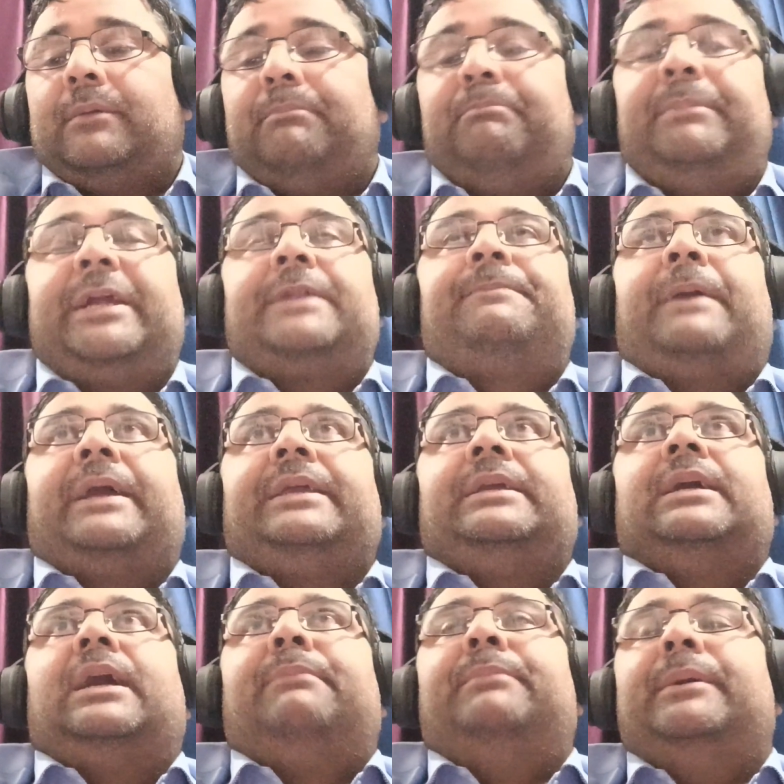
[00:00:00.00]
made
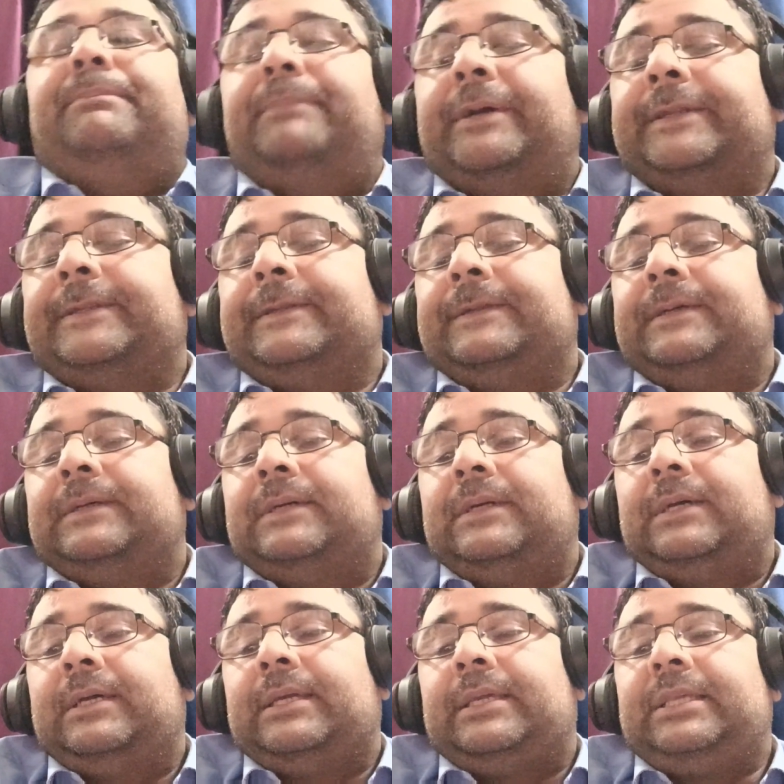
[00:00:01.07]
by a member
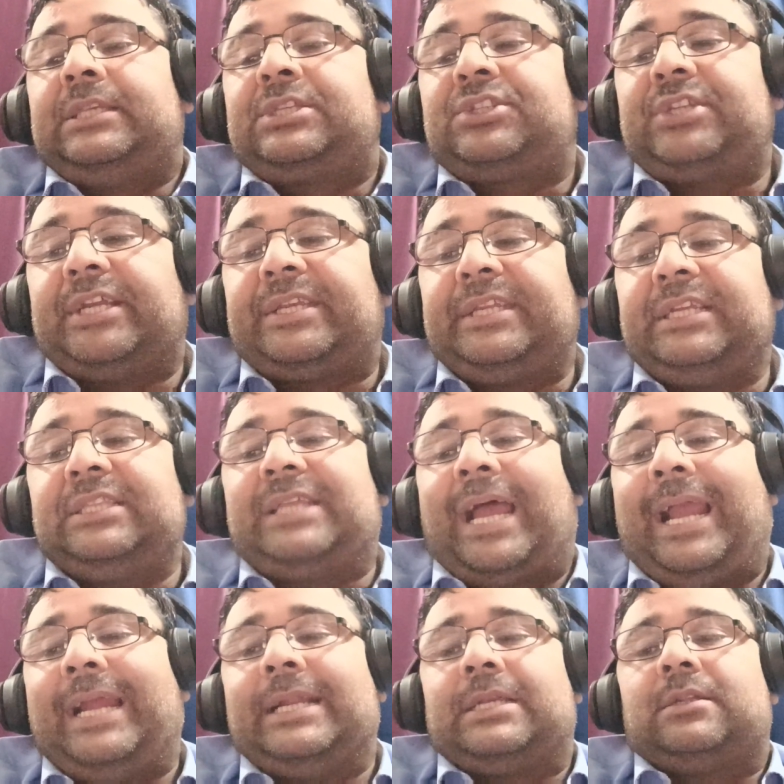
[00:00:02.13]
stating
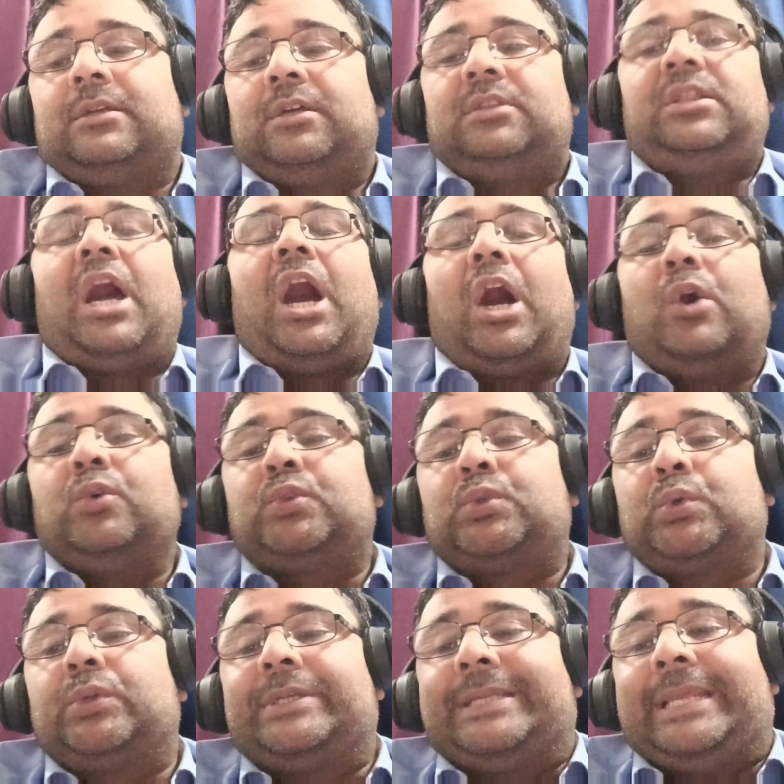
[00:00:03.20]
that the house
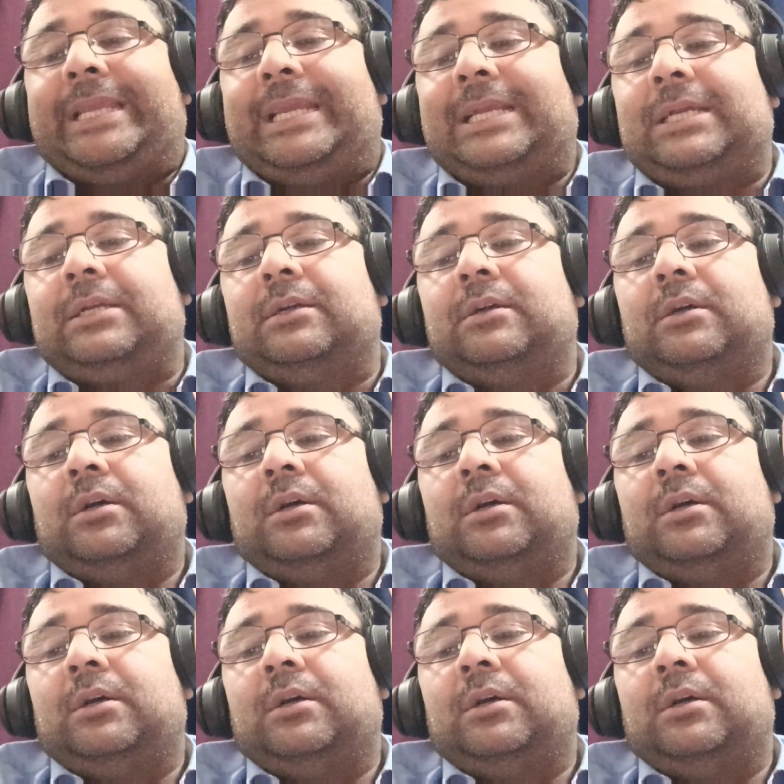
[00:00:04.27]
should take